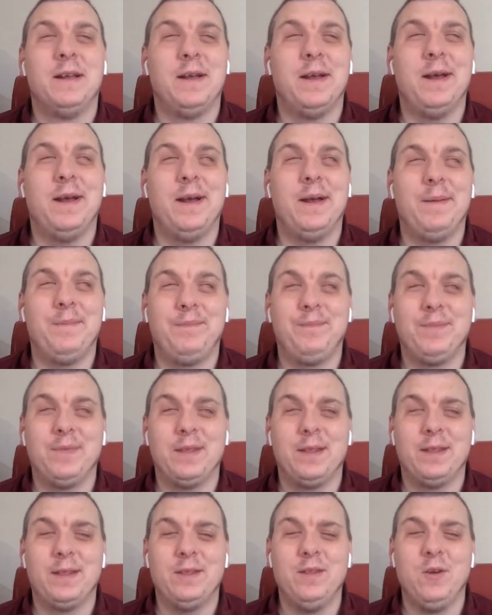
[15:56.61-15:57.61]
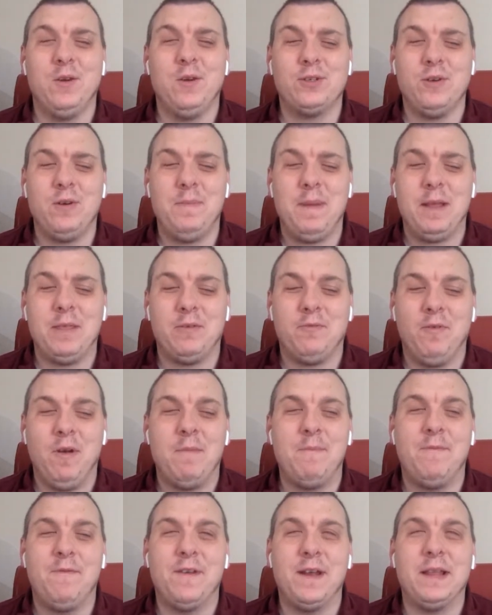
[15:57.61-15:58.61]
Not sure about the
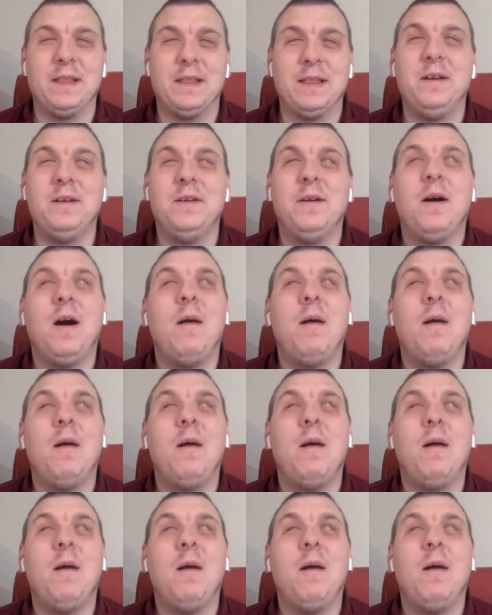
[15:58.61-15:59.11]
rum thing though.